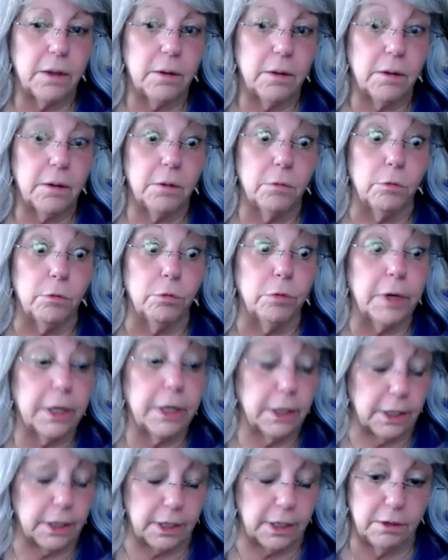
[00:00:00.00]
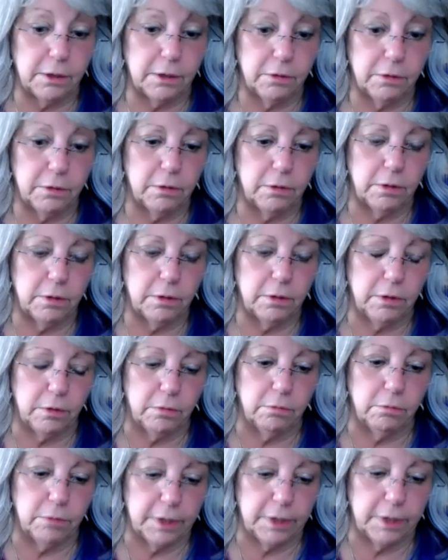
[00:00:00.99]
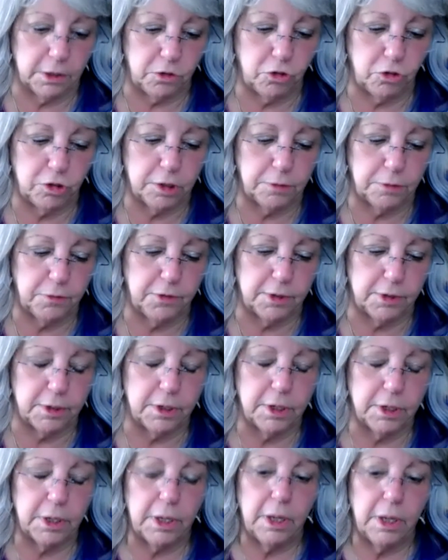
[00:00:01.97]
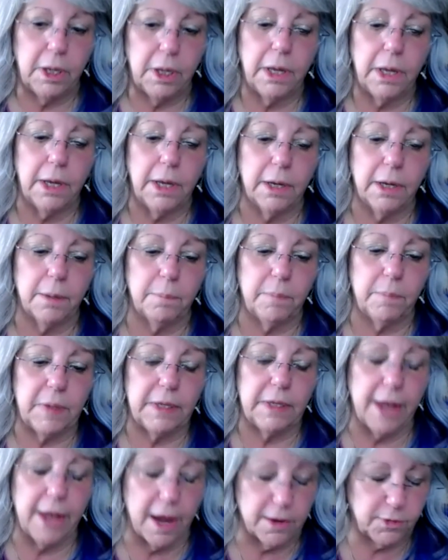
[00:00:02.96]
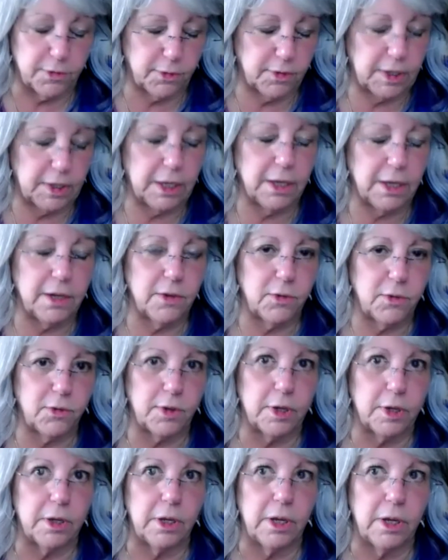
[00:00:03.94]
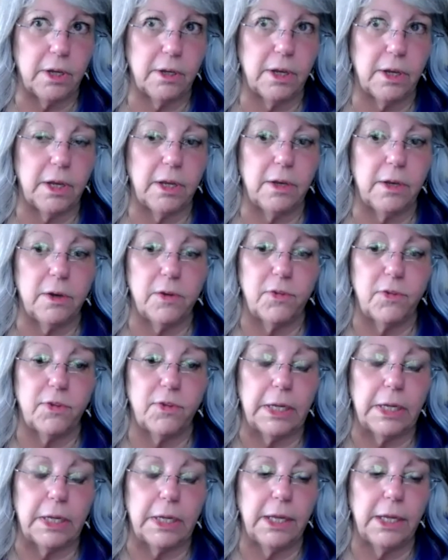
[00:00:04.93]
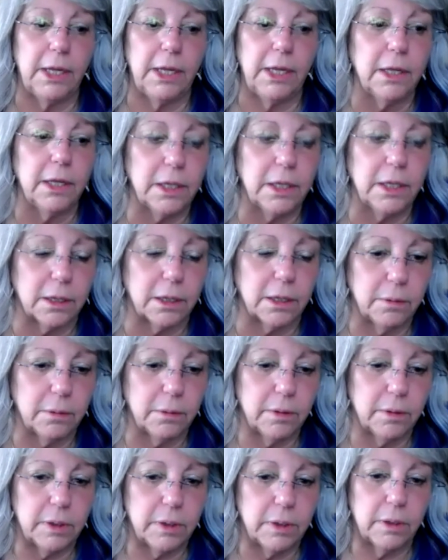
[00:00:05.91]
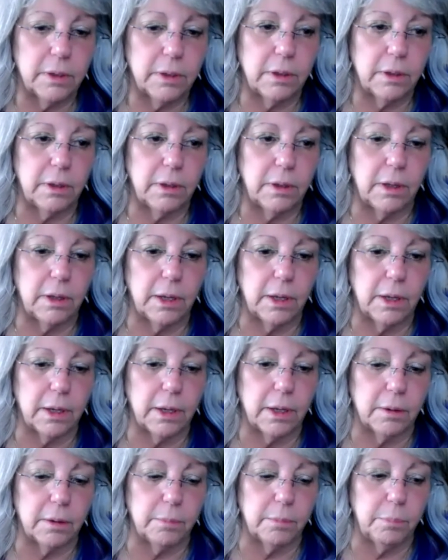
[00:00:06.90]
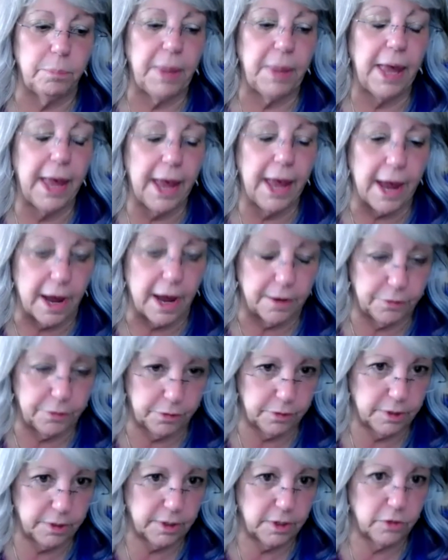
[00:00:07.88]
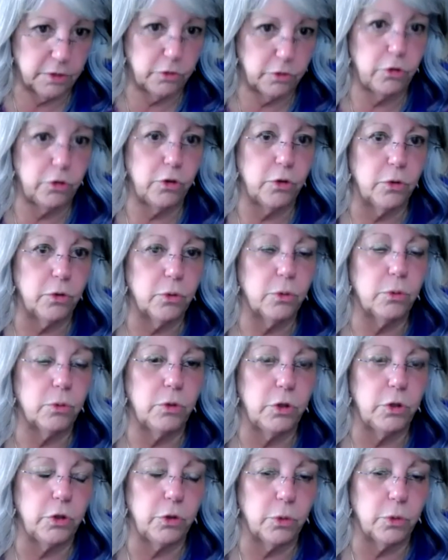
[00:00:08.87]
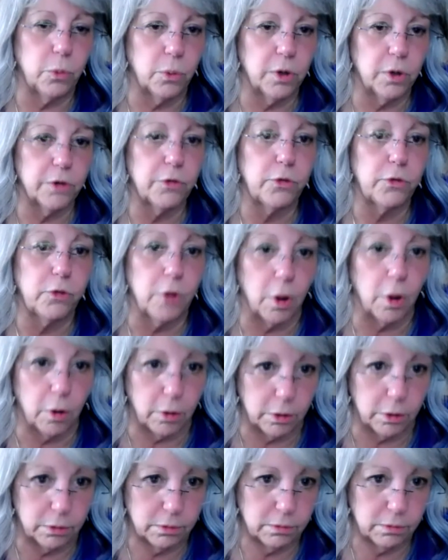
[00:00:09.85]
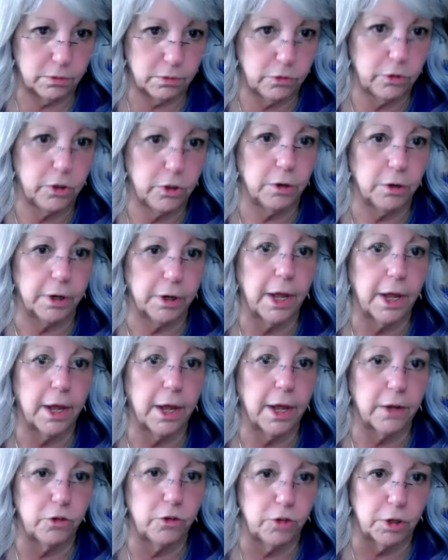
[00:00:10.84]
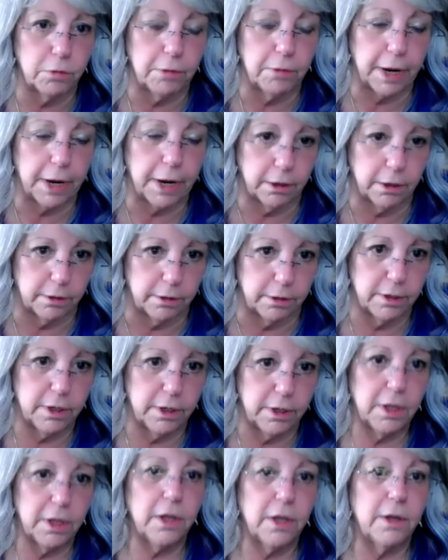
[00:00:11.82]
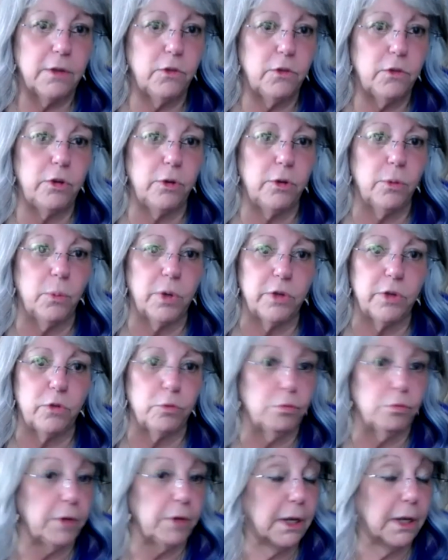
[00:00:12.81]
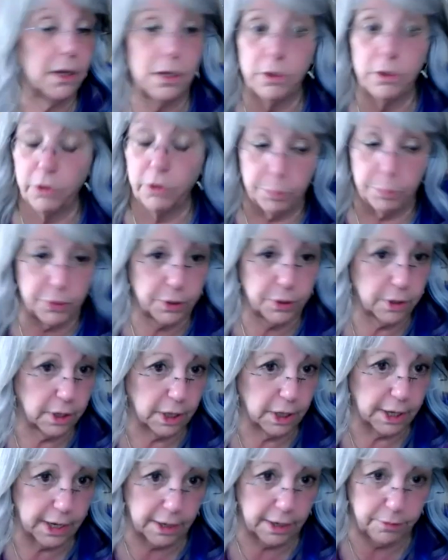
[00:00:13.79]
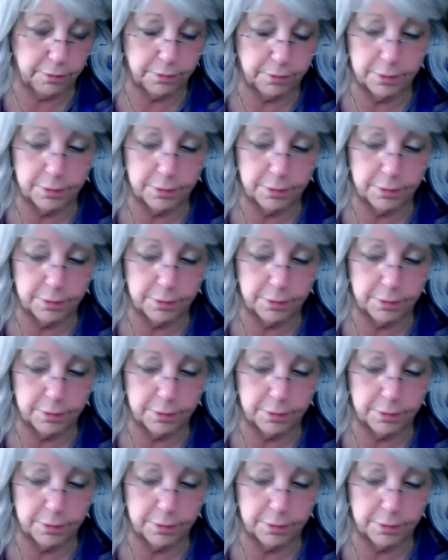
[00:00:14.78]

Really shifted. Yes, it is a healing path to your soul, to your Akashic record, to what's written in your book of life.